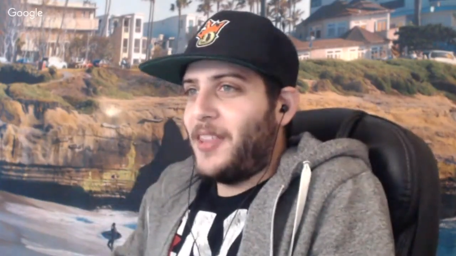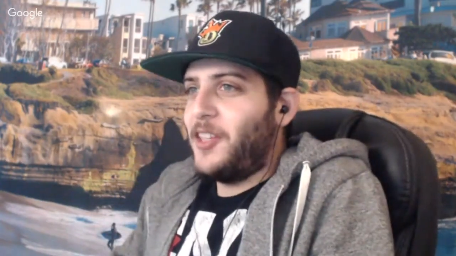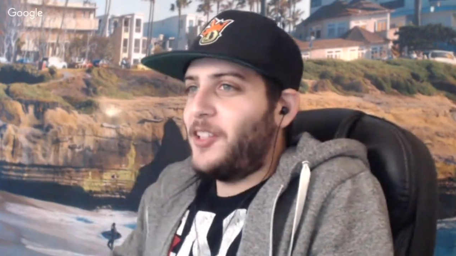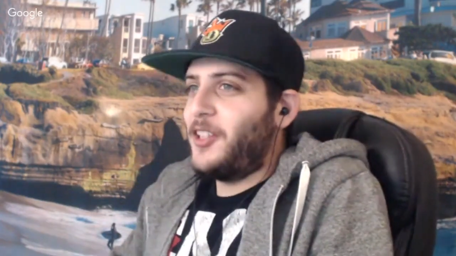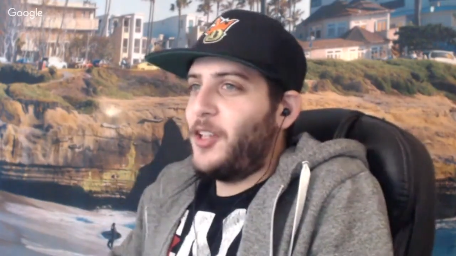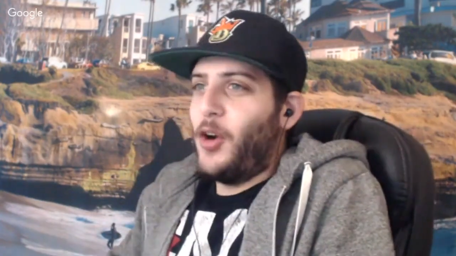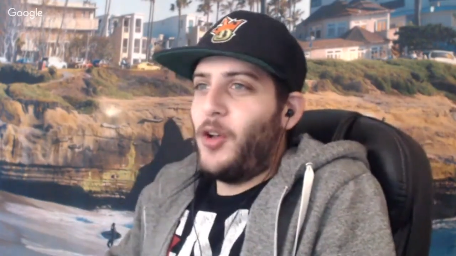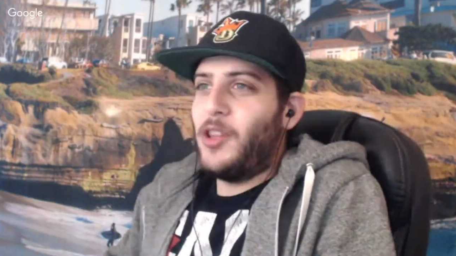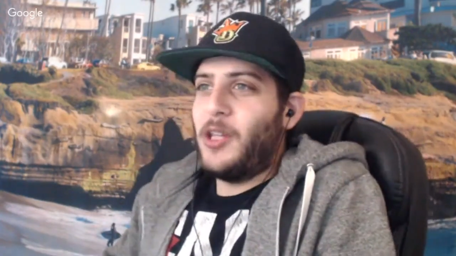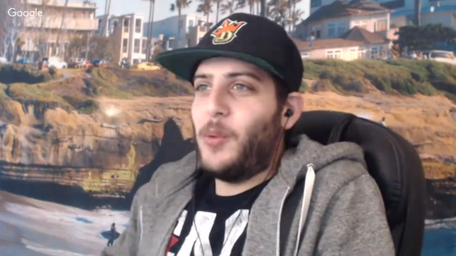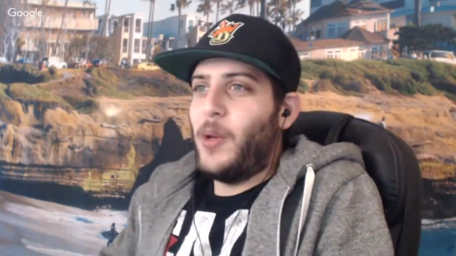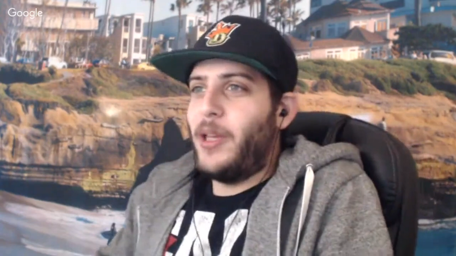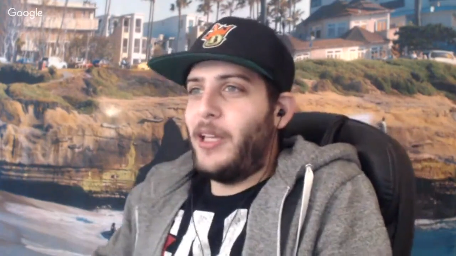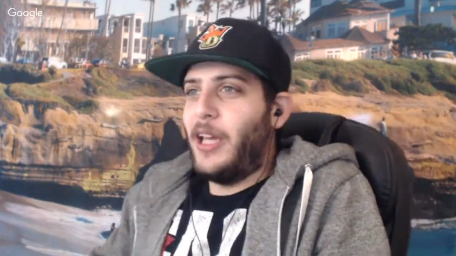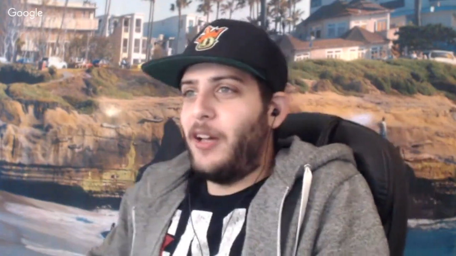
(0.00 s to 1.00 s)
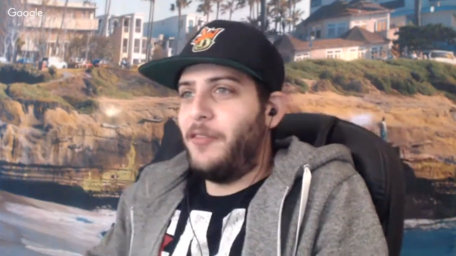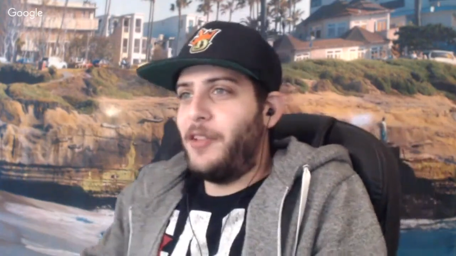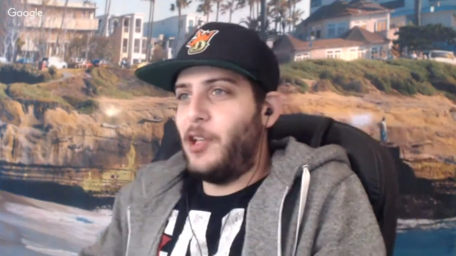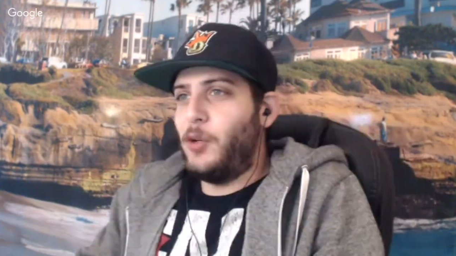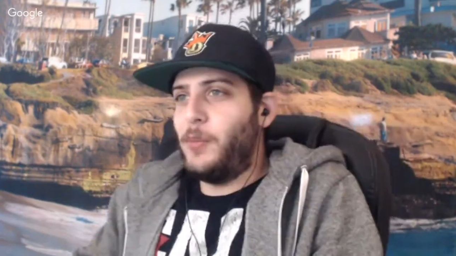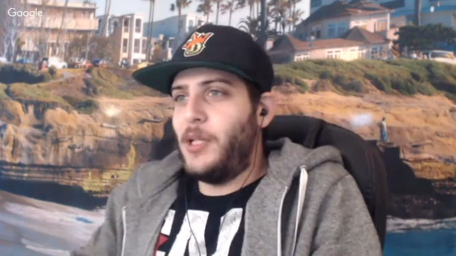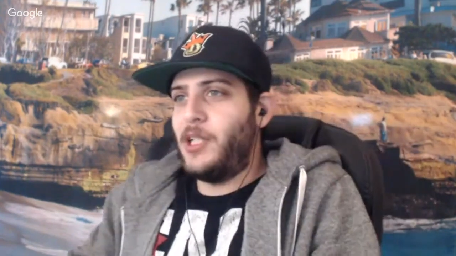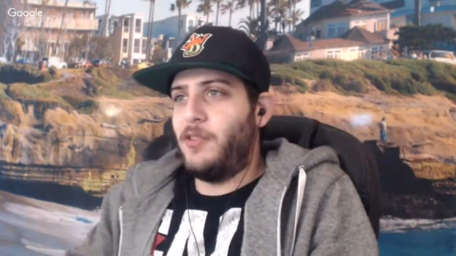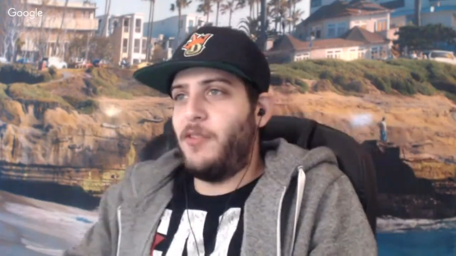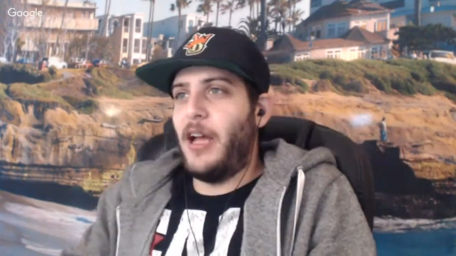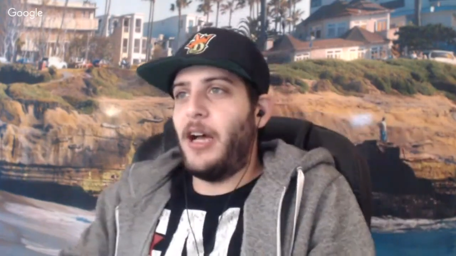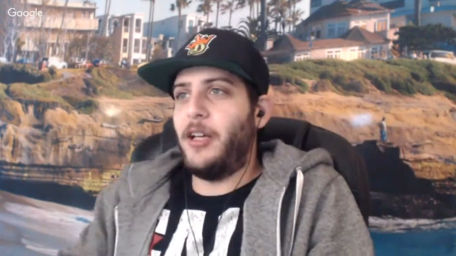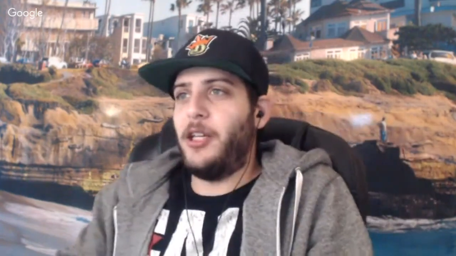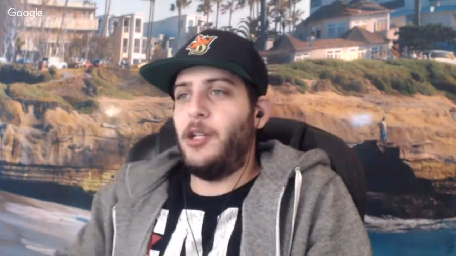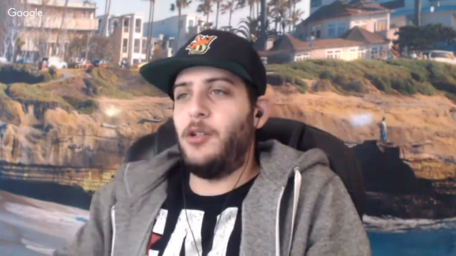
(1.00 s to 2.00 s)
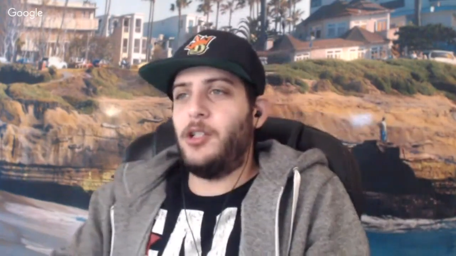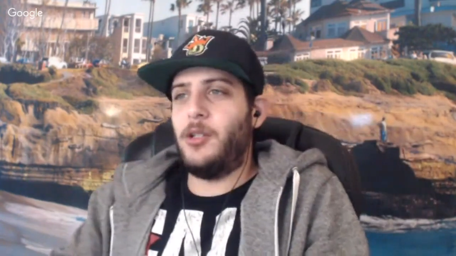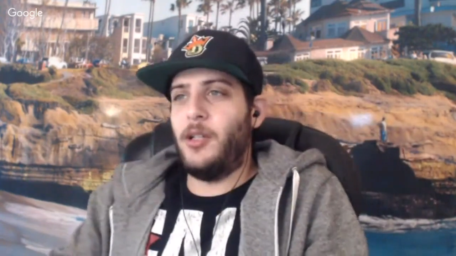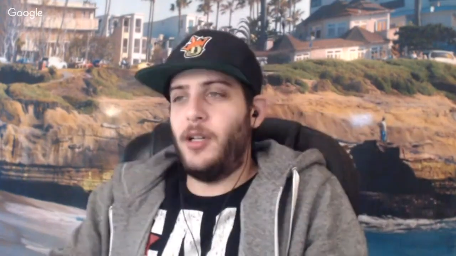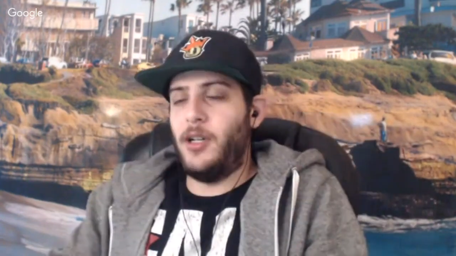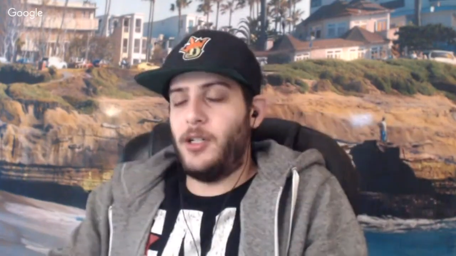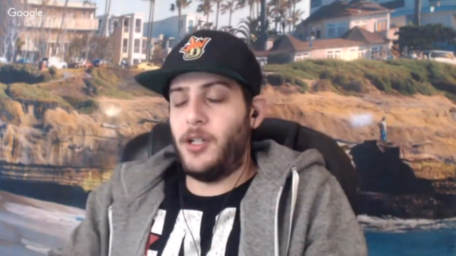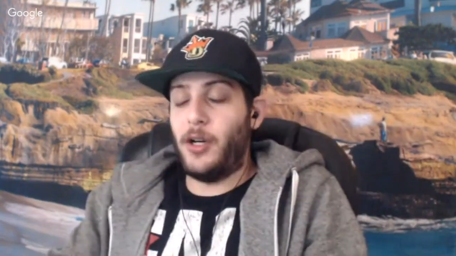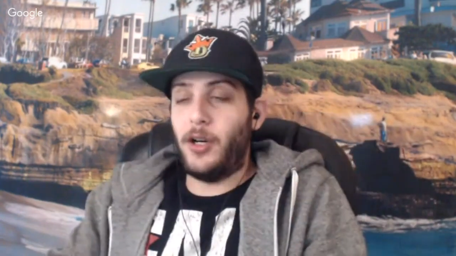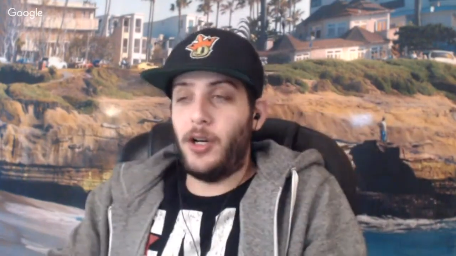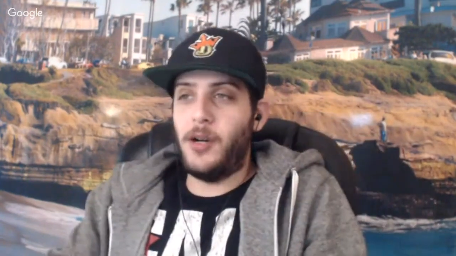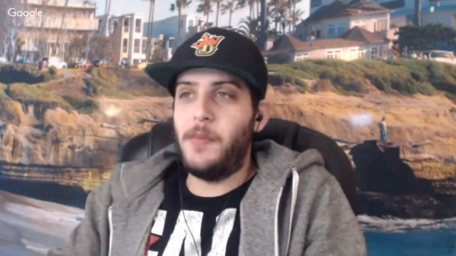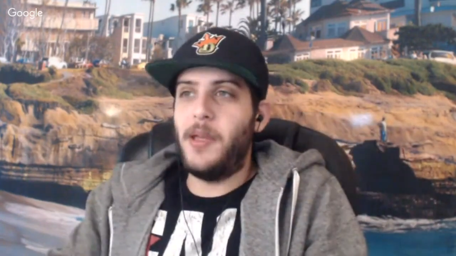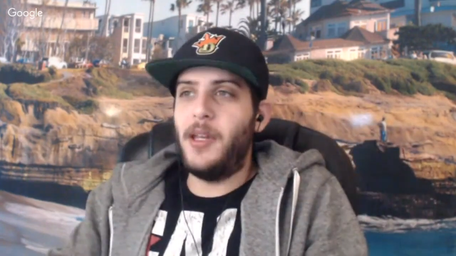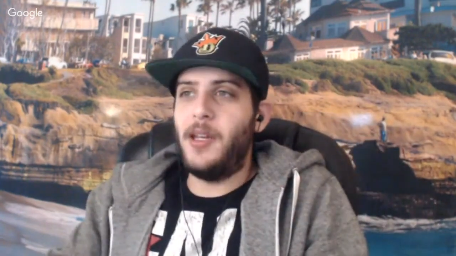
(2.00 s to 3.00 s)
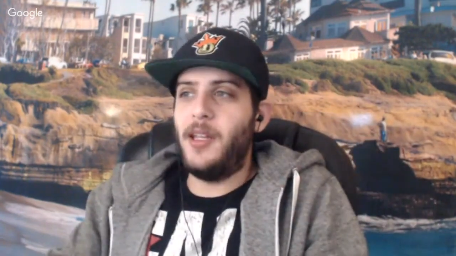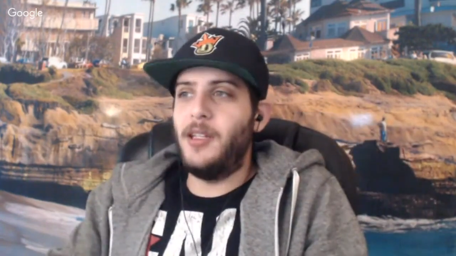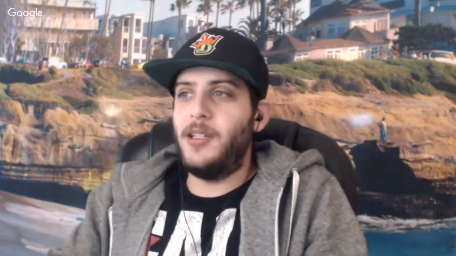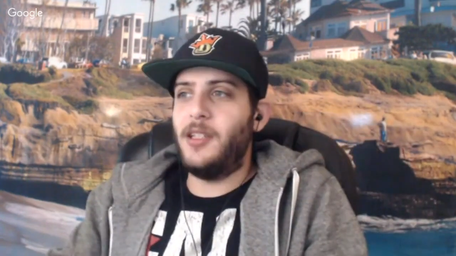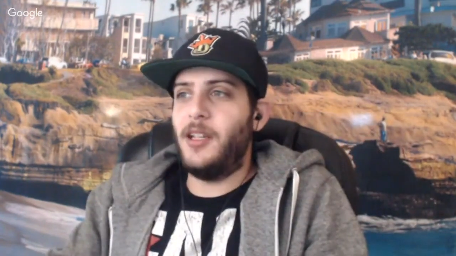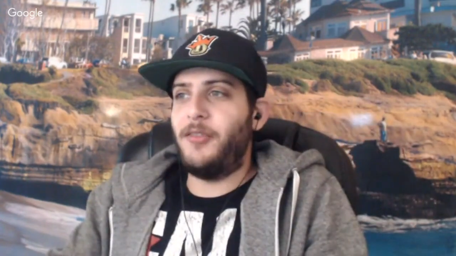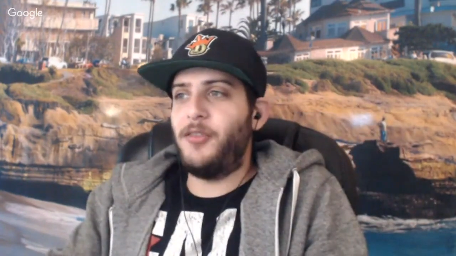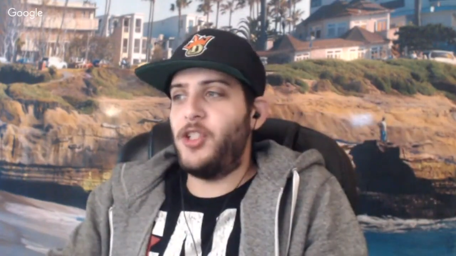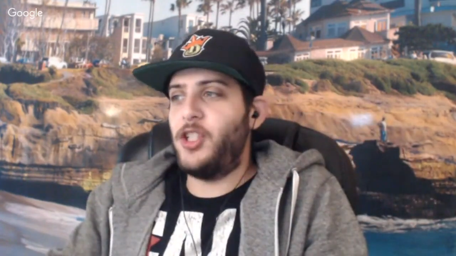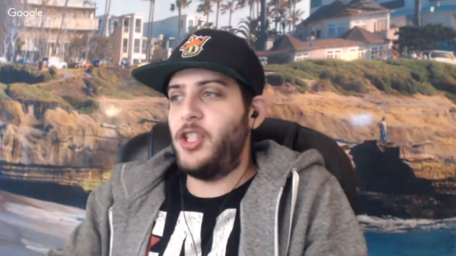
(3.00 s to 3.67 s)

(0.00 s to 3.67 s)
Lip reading: think the only way Calvillo meets value in a tournament is if